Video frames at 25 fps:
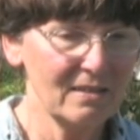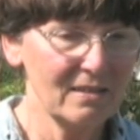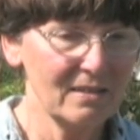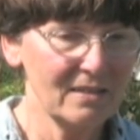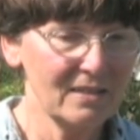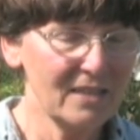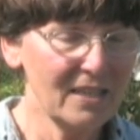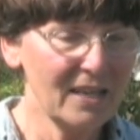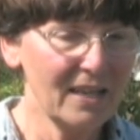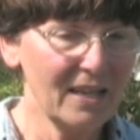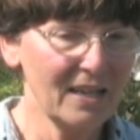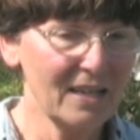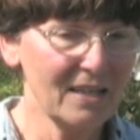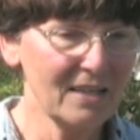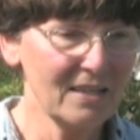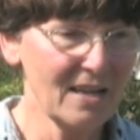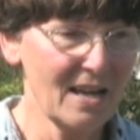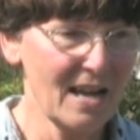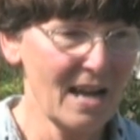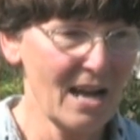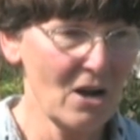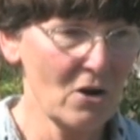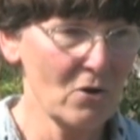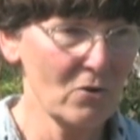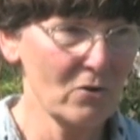10
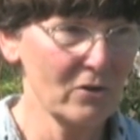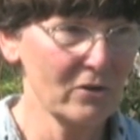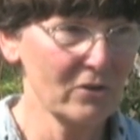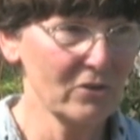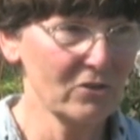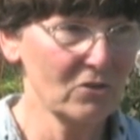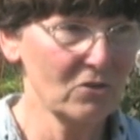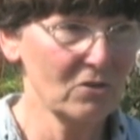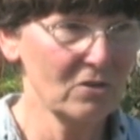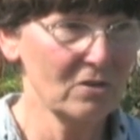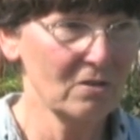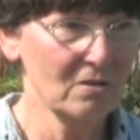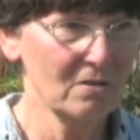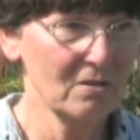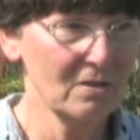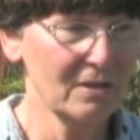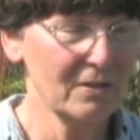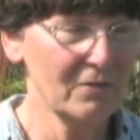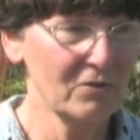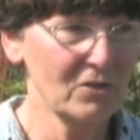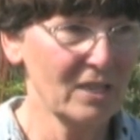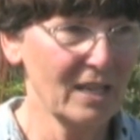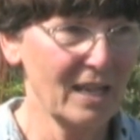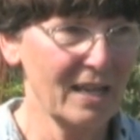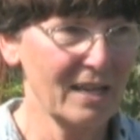hours
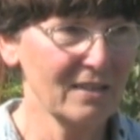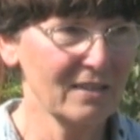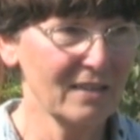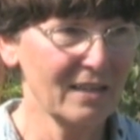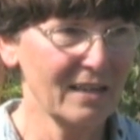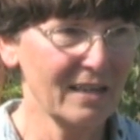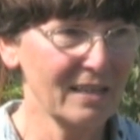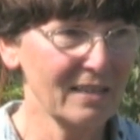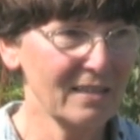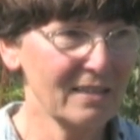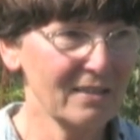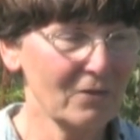of daylight.